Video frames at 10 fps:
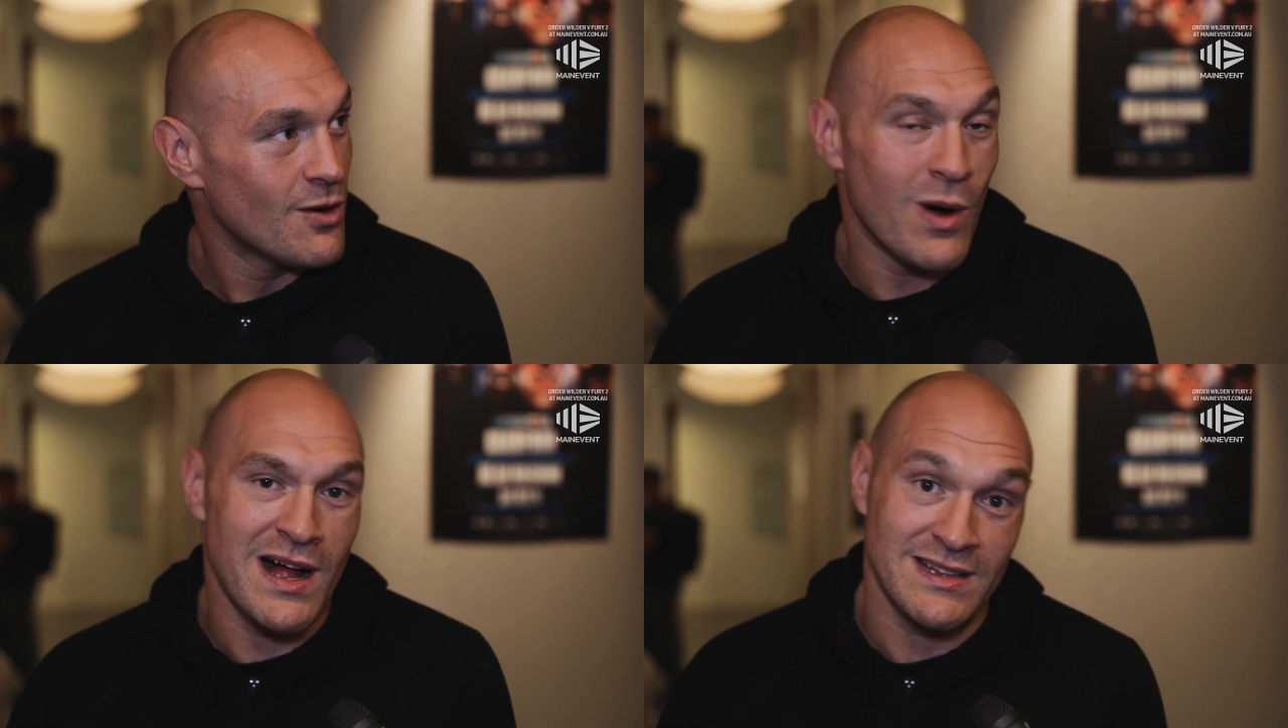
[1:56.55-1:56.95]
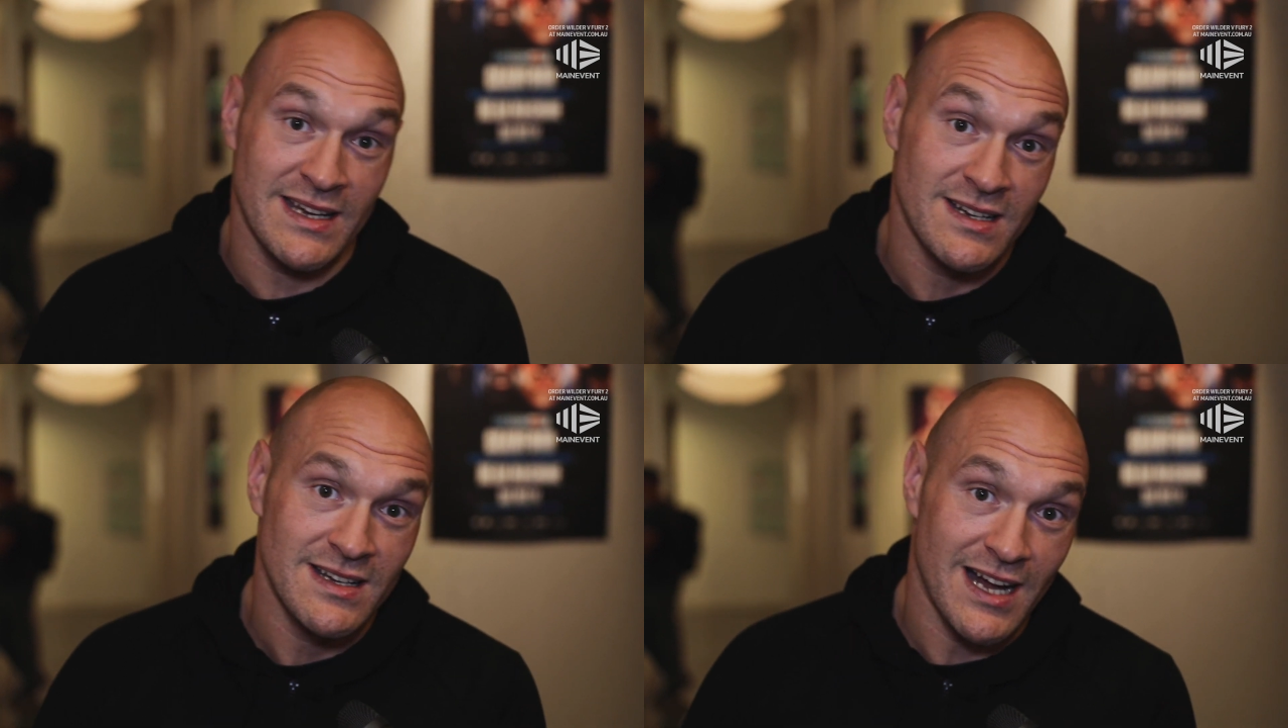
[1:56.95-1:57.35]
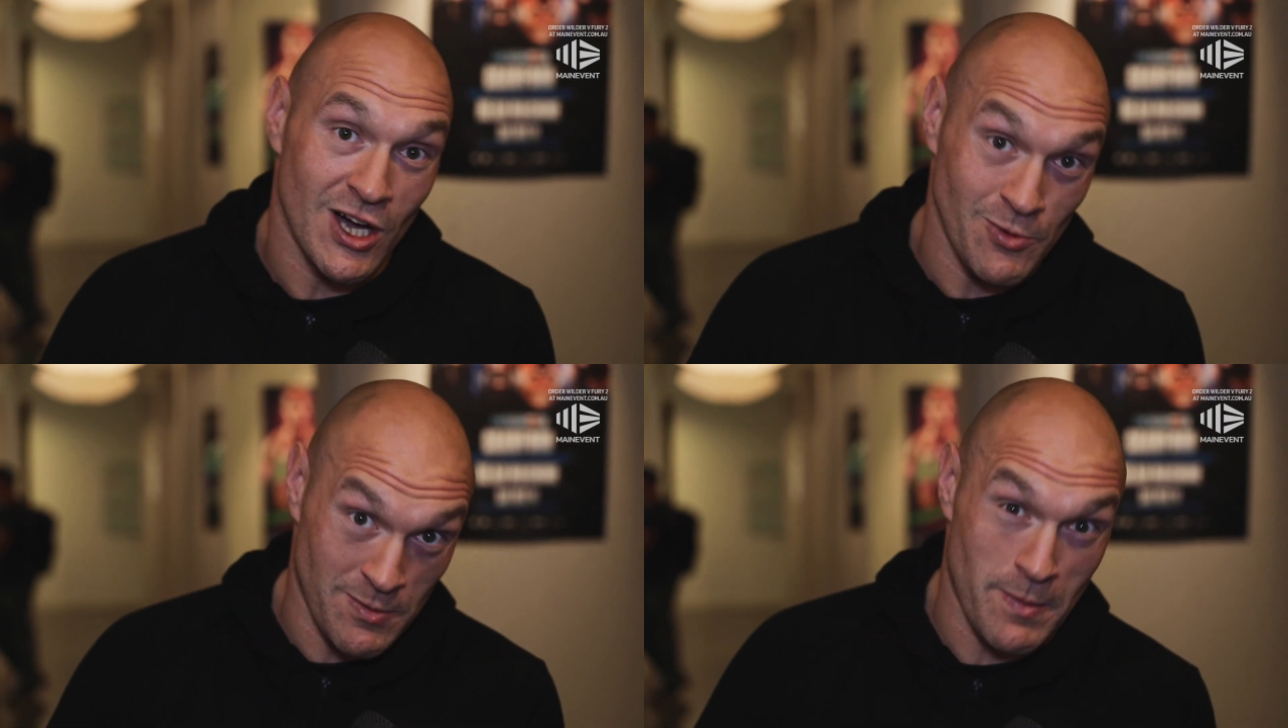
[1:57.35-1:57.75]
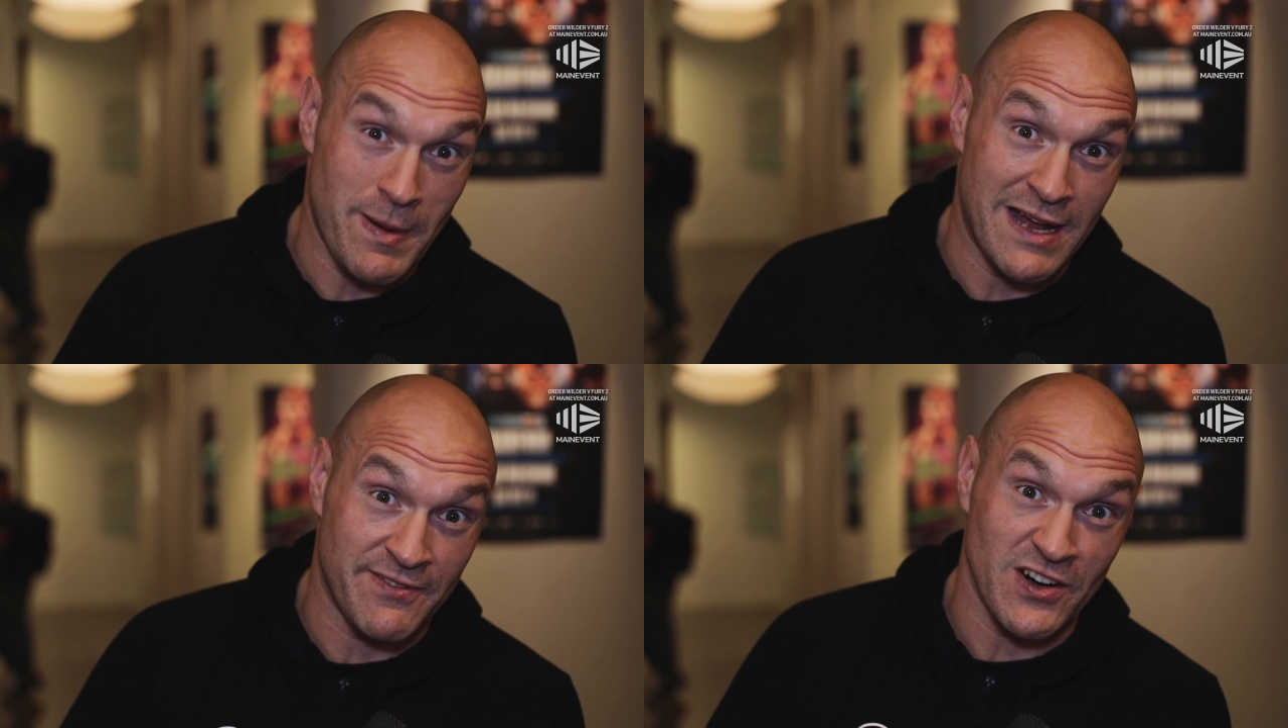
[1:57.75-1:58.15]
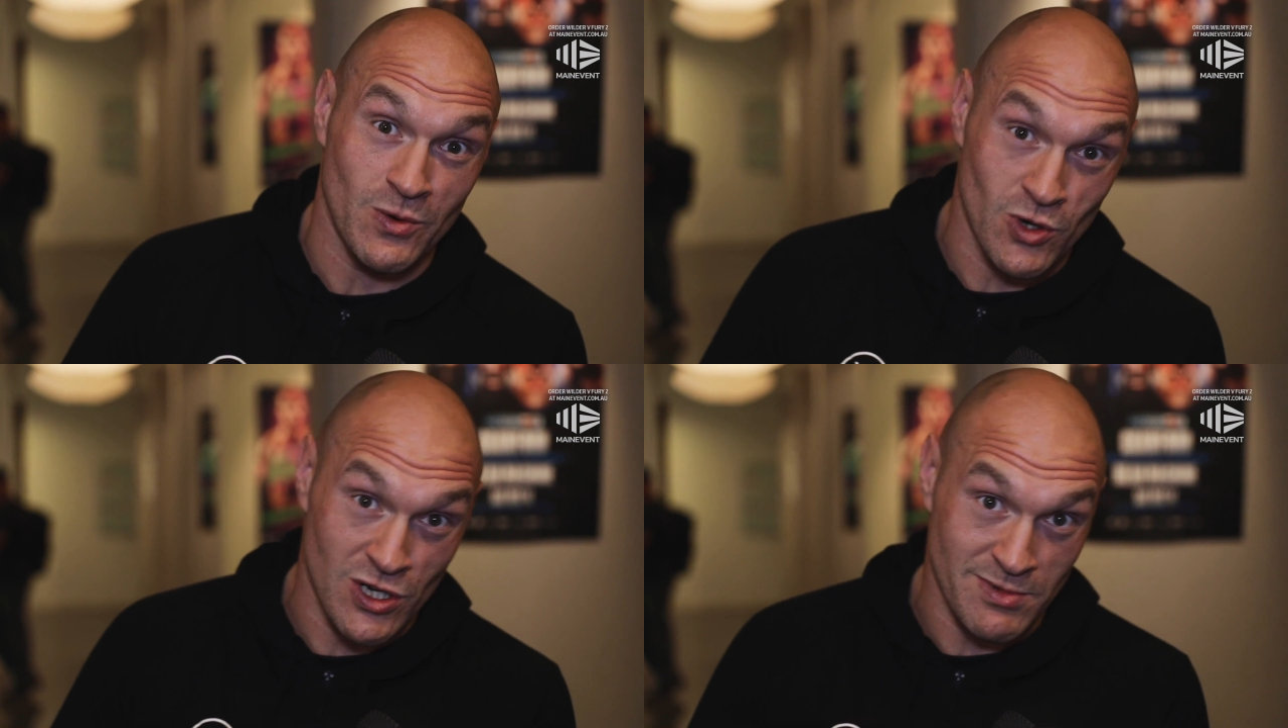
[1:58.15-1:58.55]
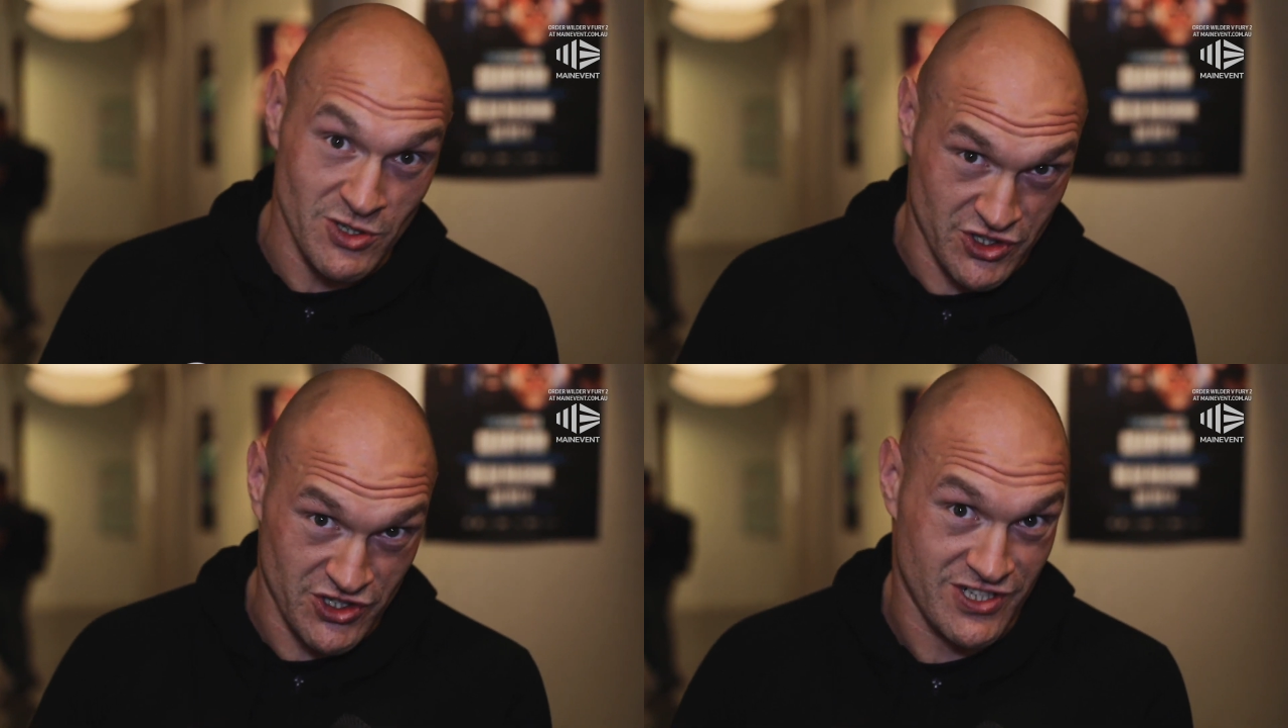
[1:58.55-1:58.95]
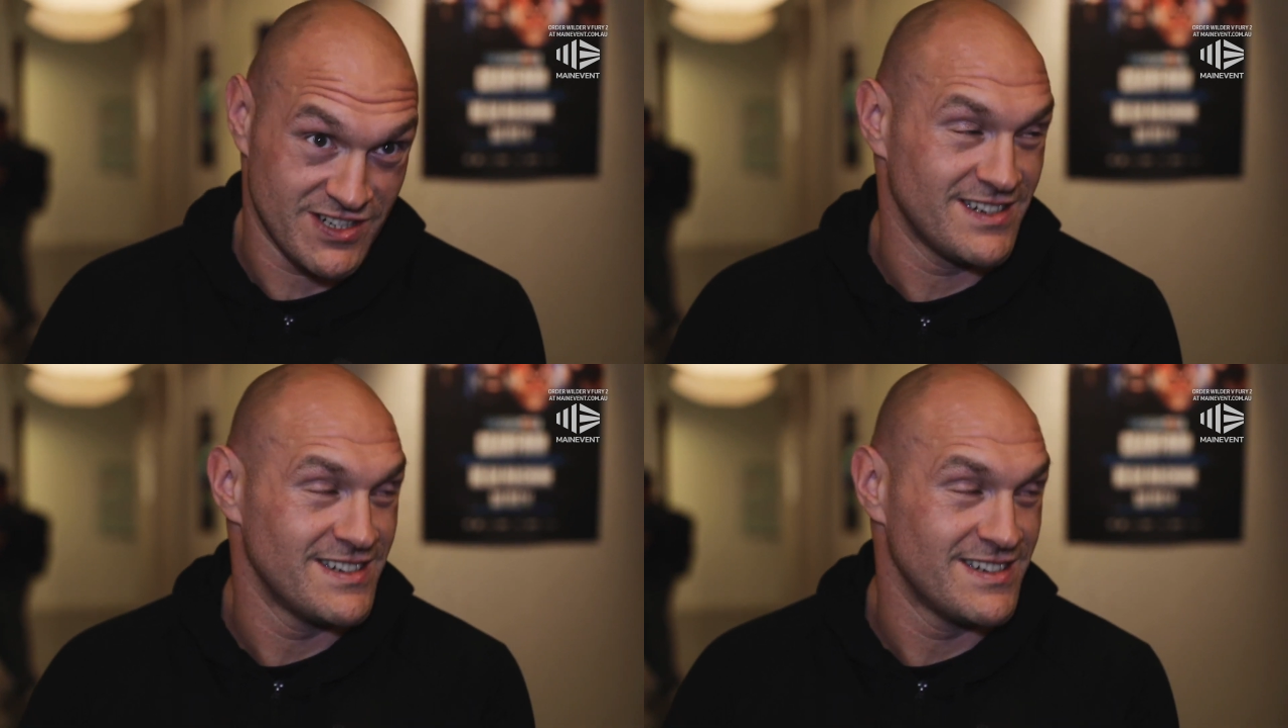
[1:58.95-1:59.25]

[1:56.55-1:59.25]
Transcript: Wilder, I hope you're prepared for a war mush.